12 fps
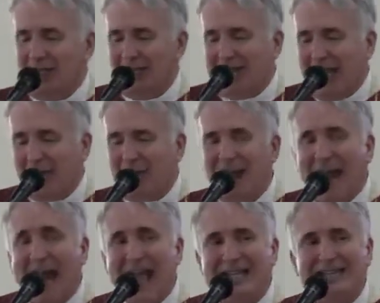together
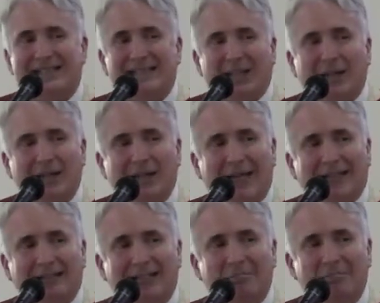as the
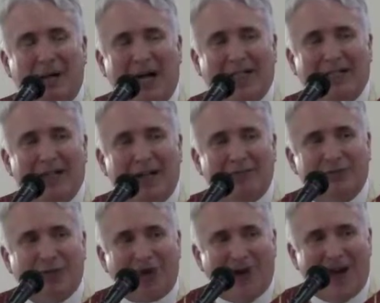collected body of
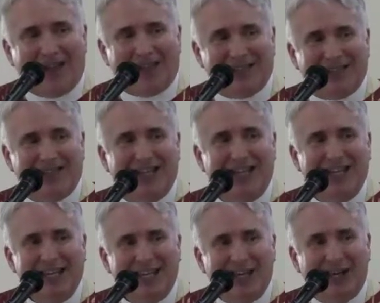Christ
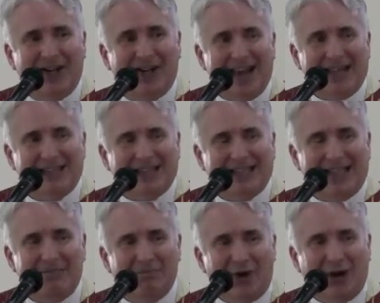here at
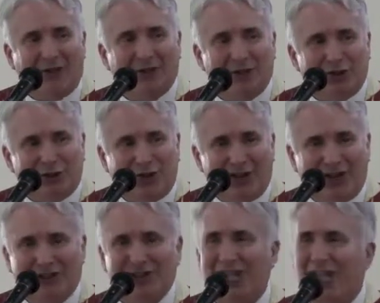St. Mark's
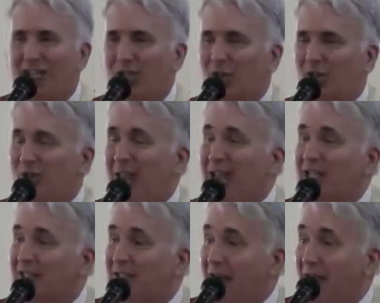Church to
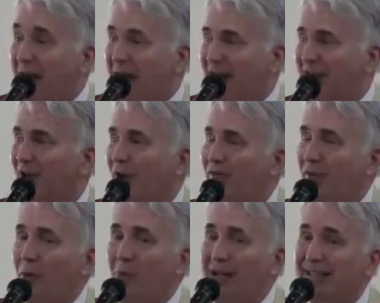thank God
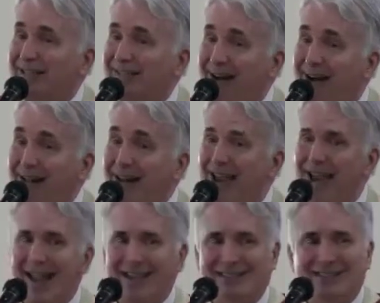for what God
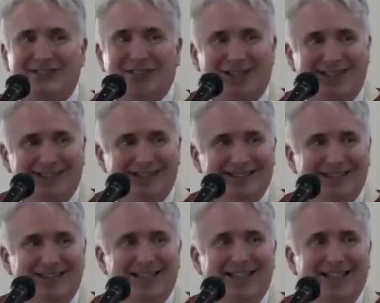has done
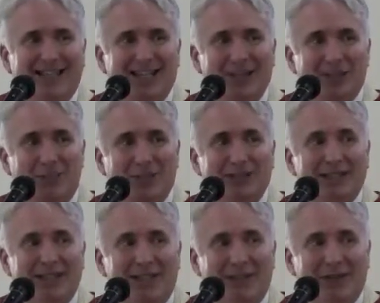in the
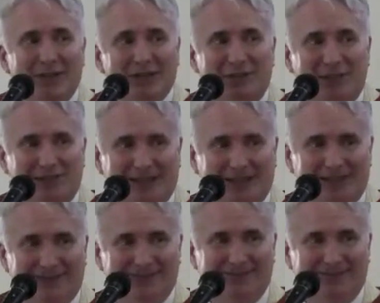building of this building.